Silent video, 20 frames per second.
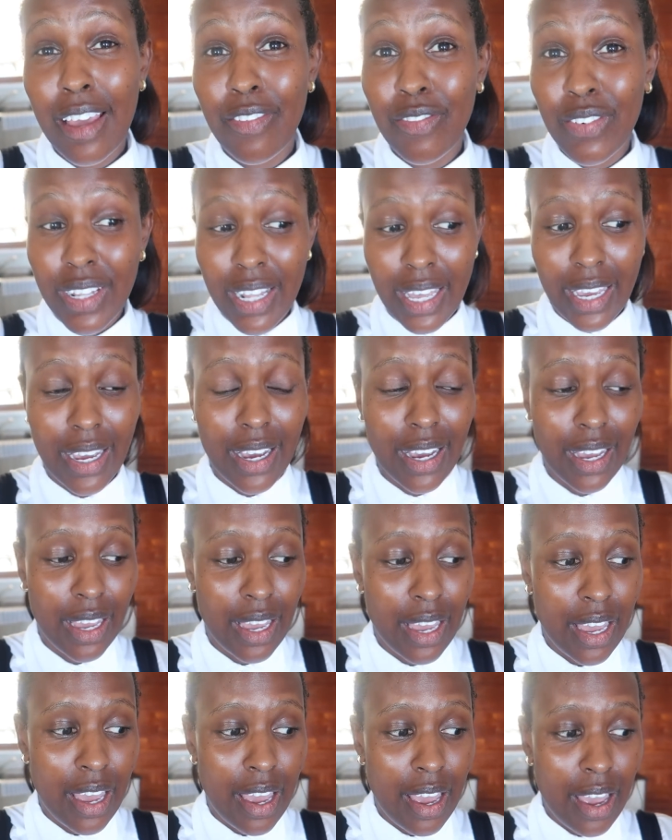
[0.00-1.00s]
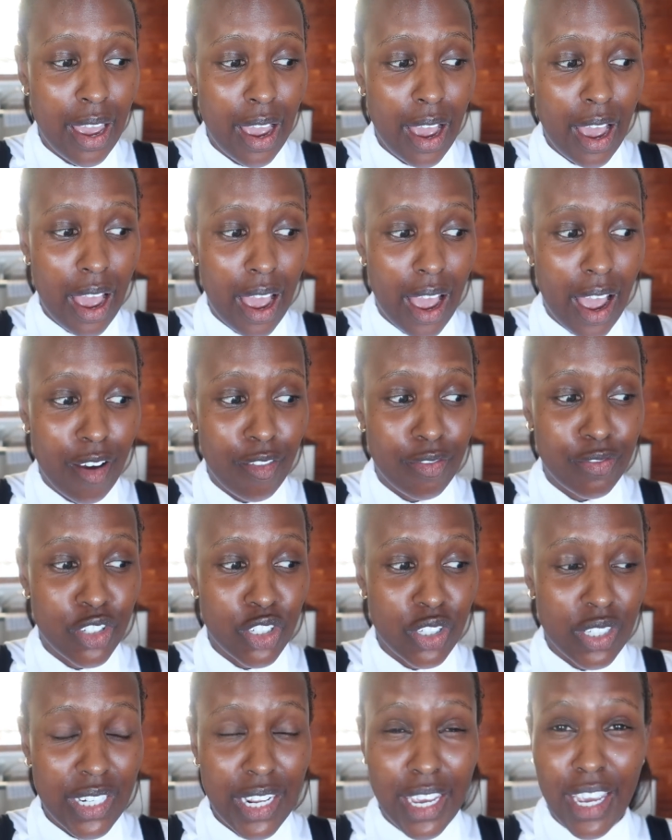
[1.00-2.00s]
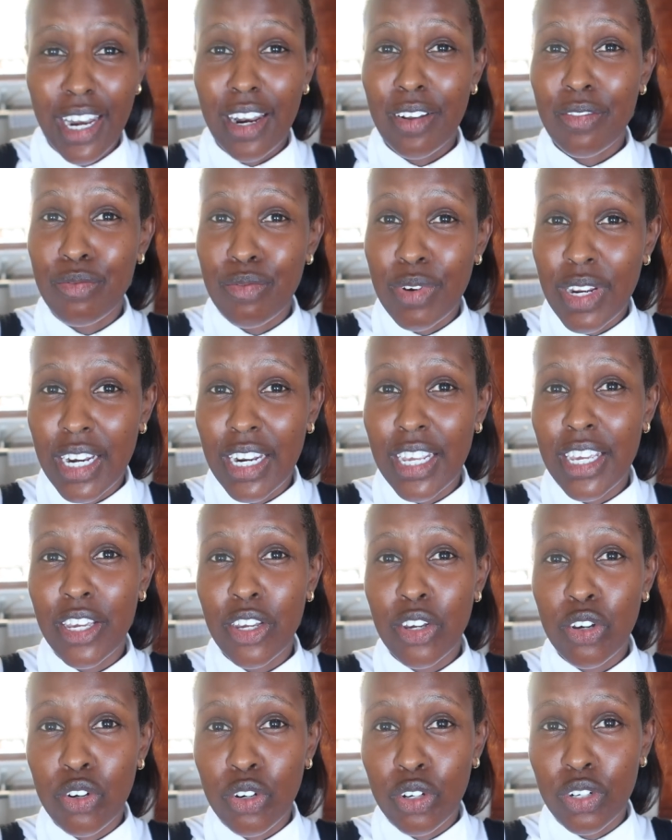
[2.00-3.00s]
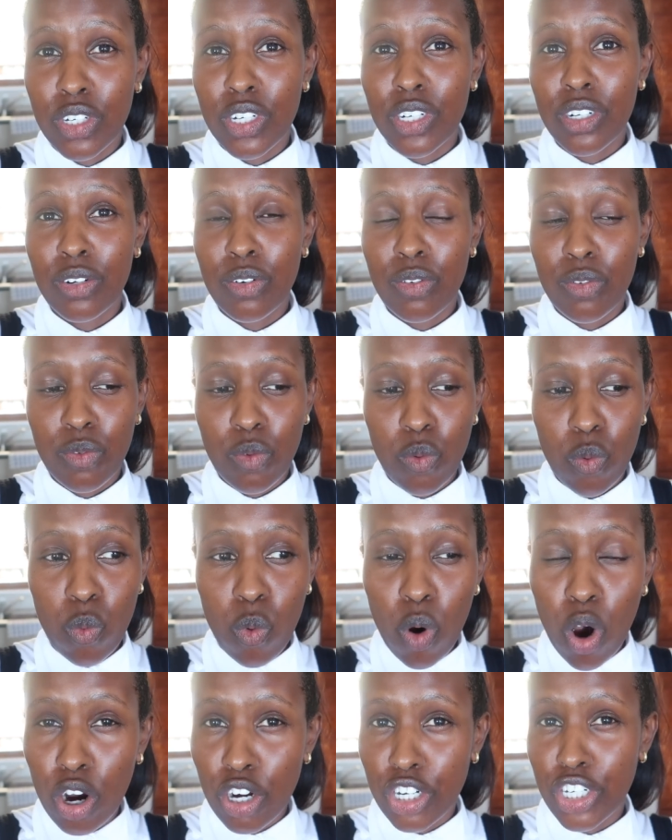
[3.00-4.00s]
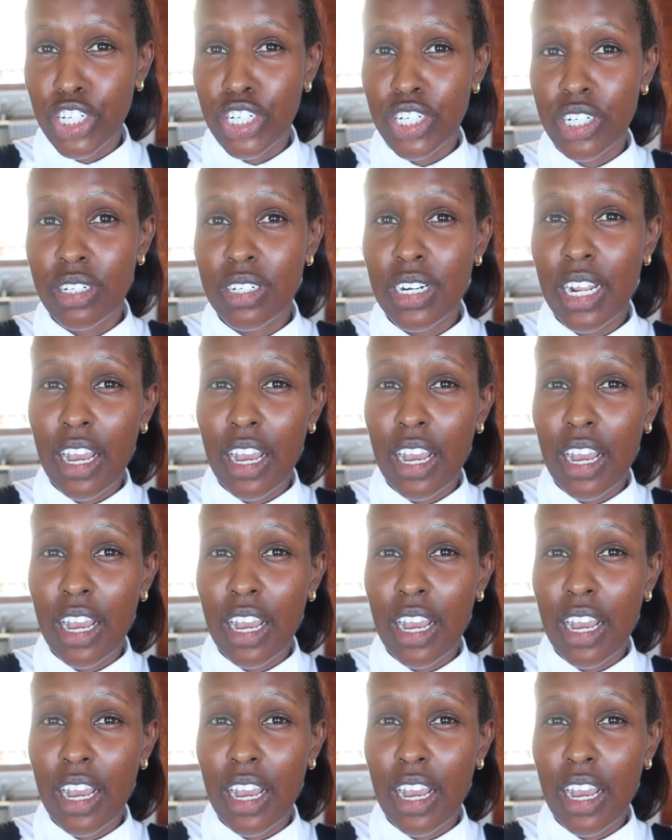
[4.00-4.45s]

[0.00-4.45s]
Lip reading: I feel like I've just taken a really good wash.